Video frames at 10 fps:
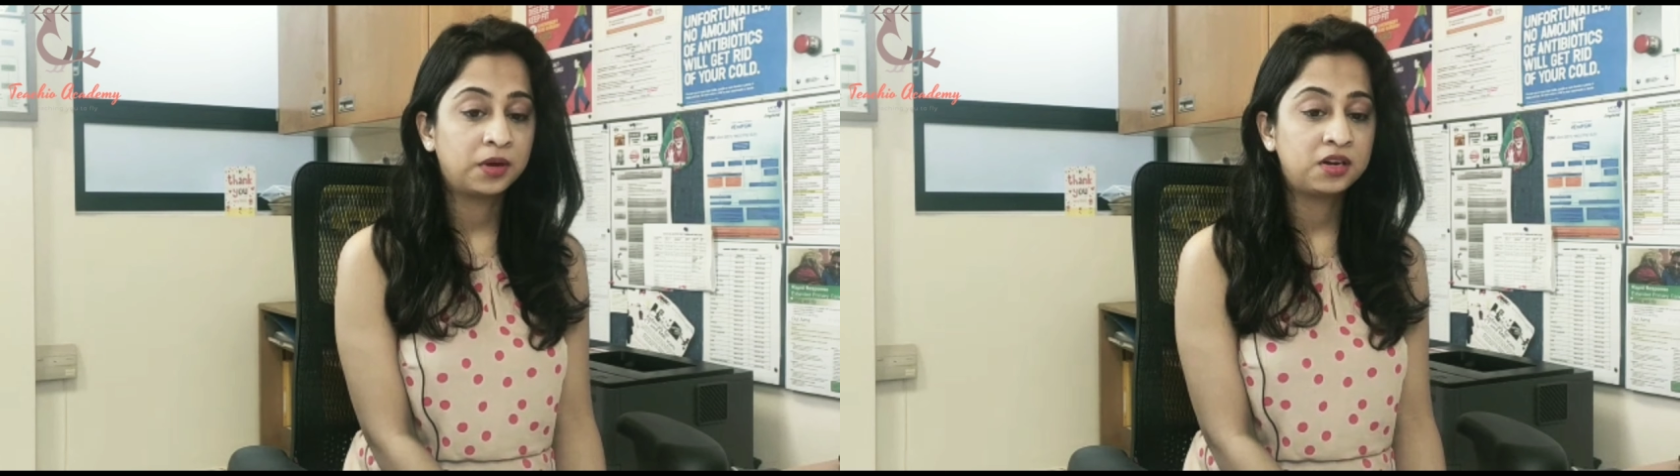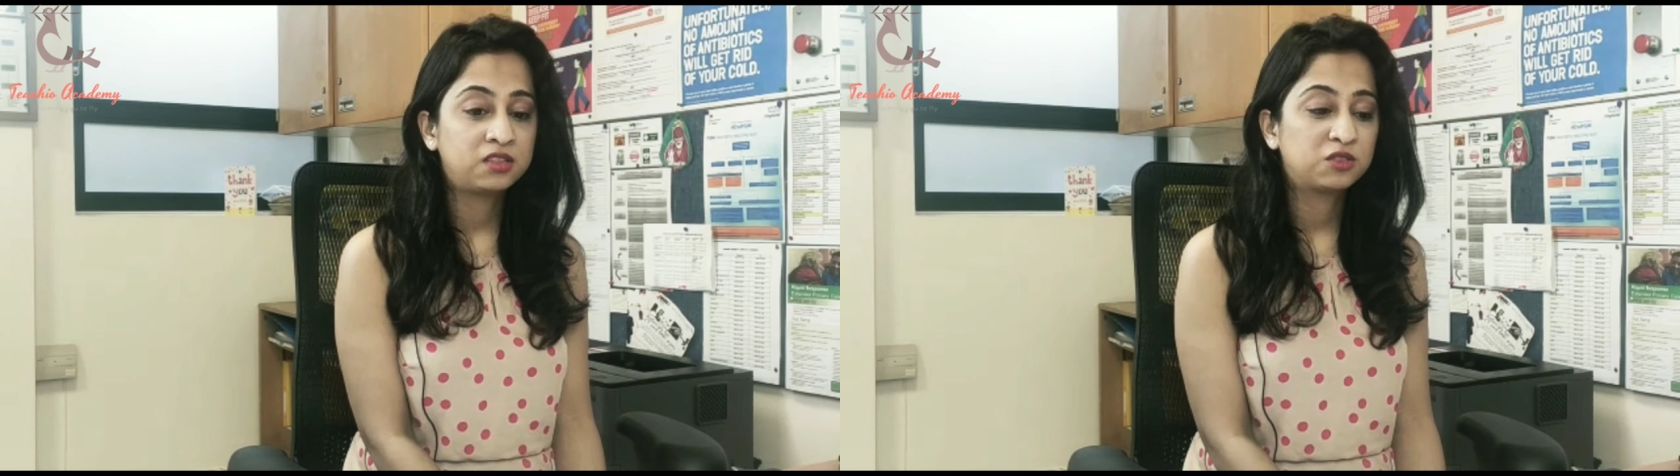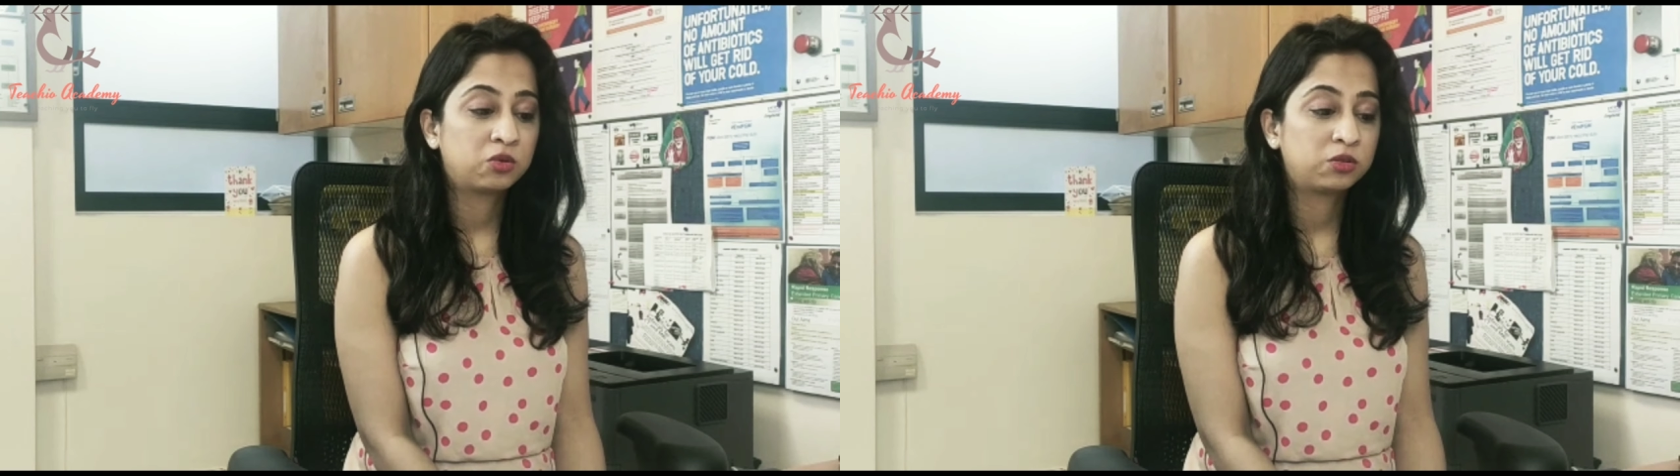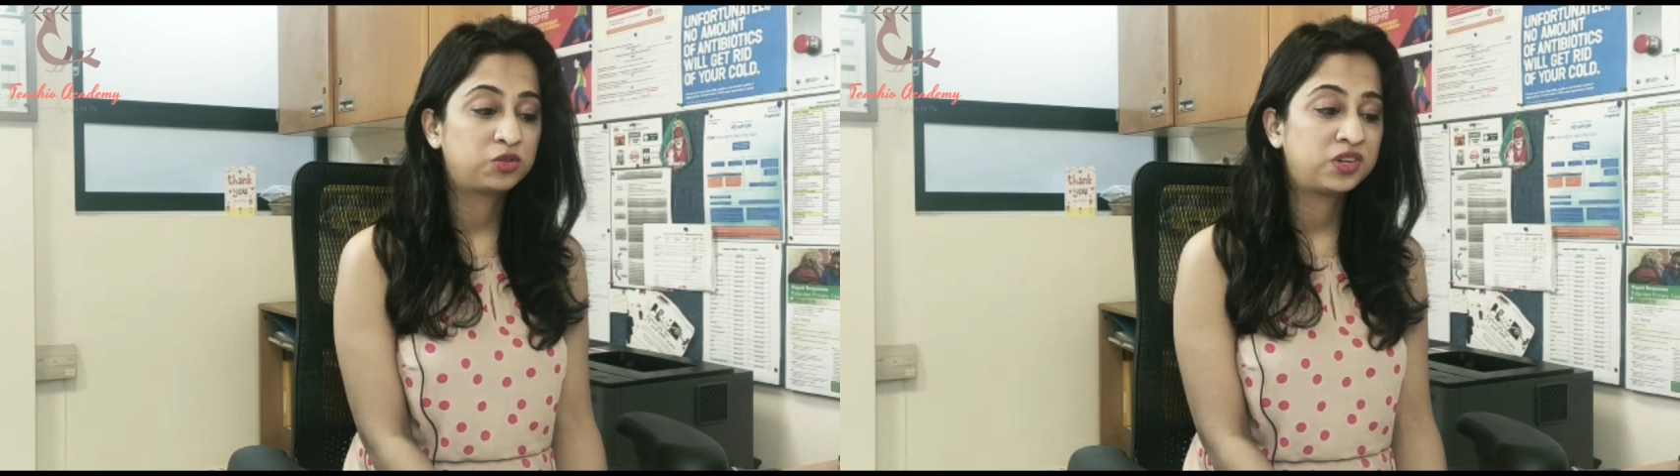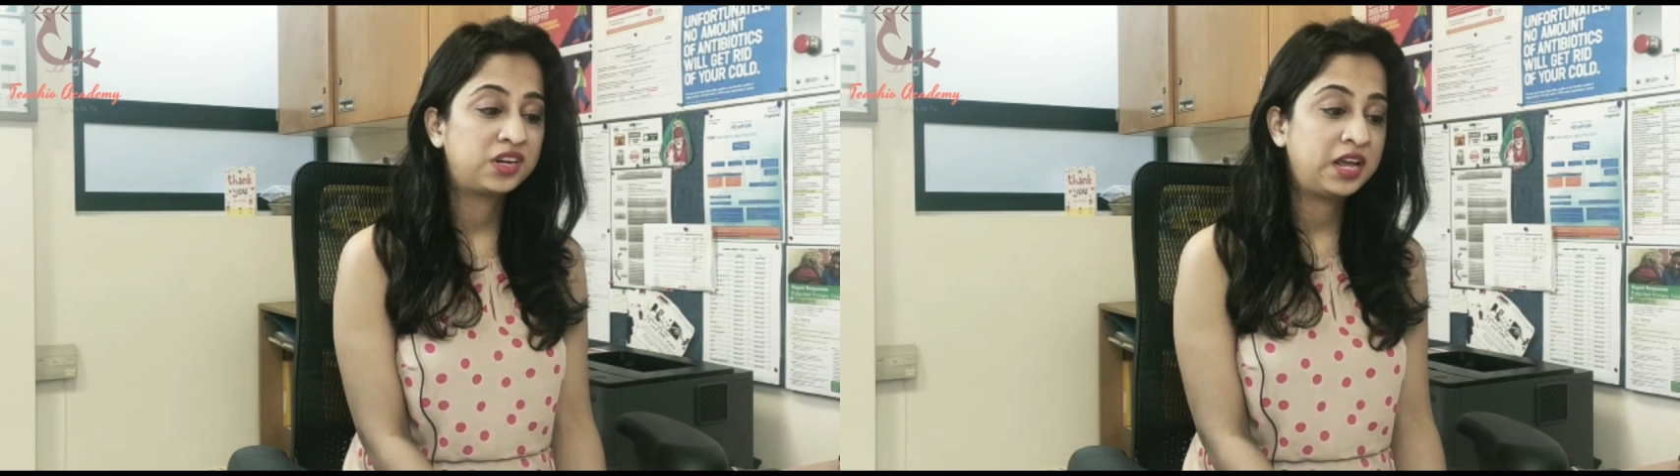and it's
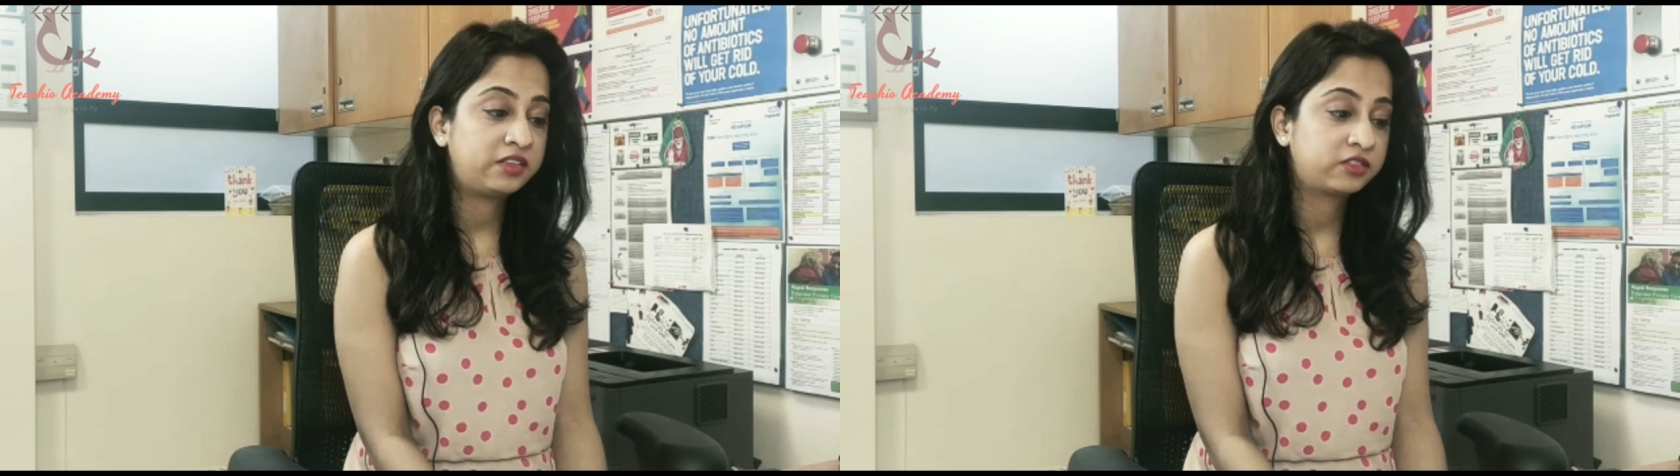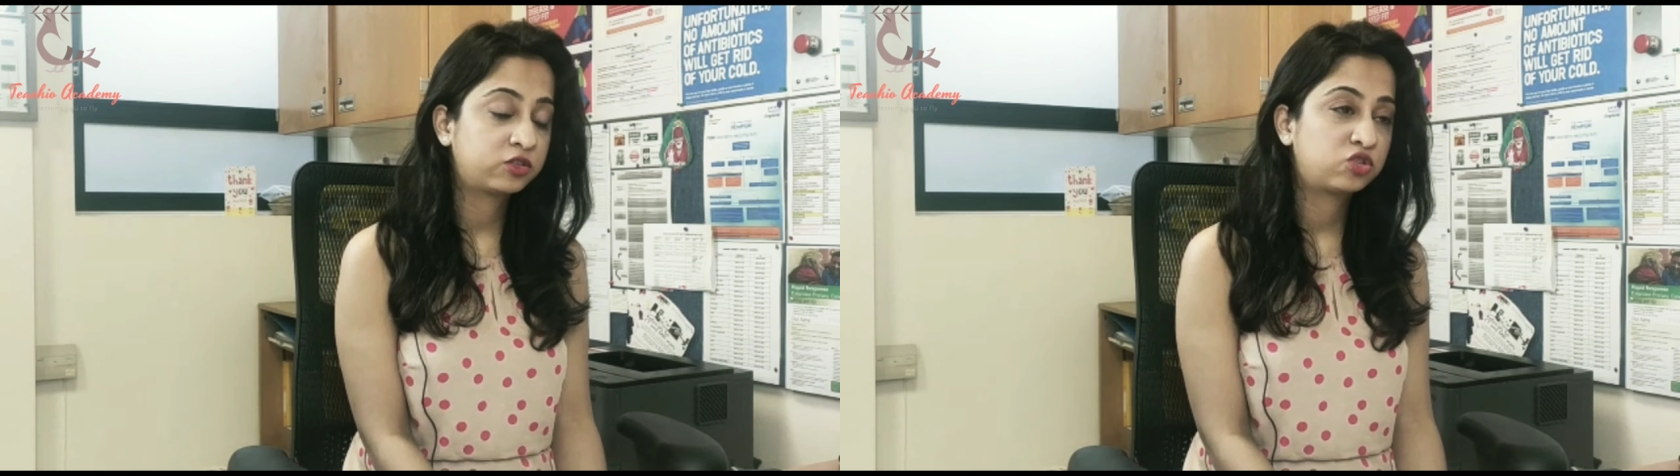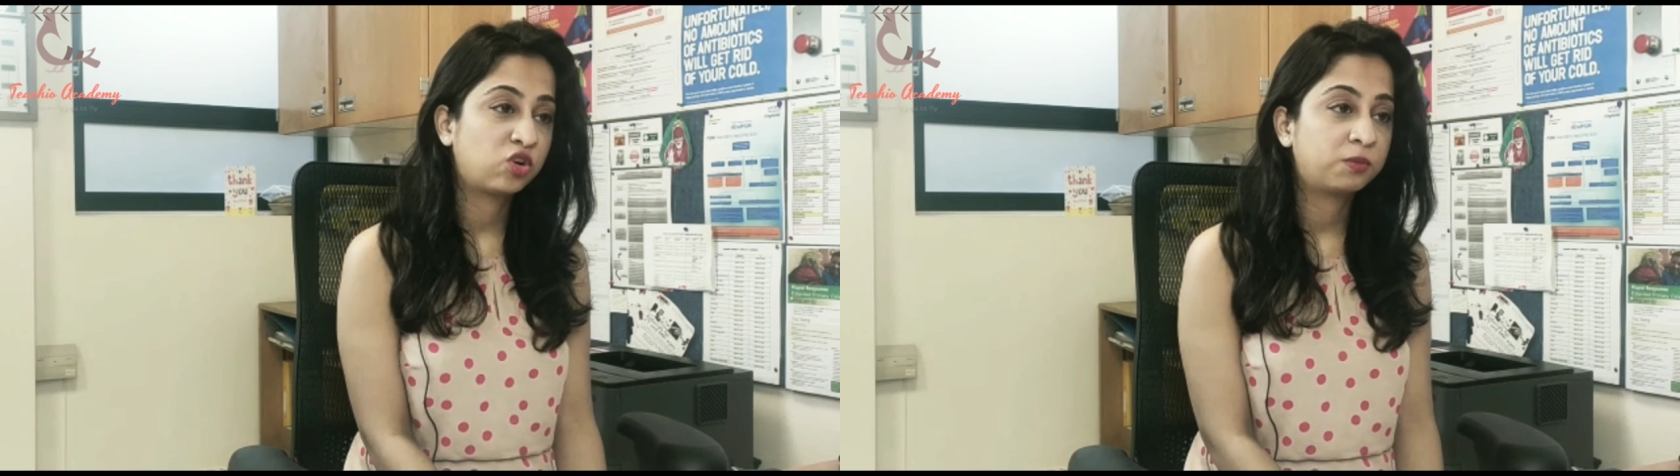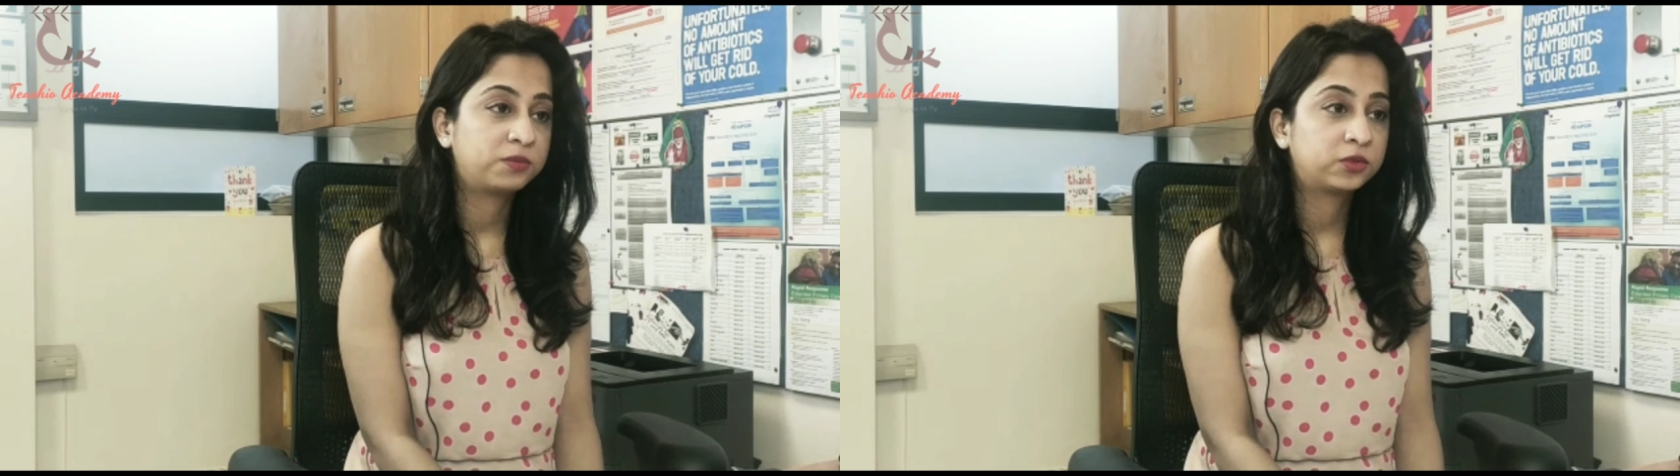also a desk job.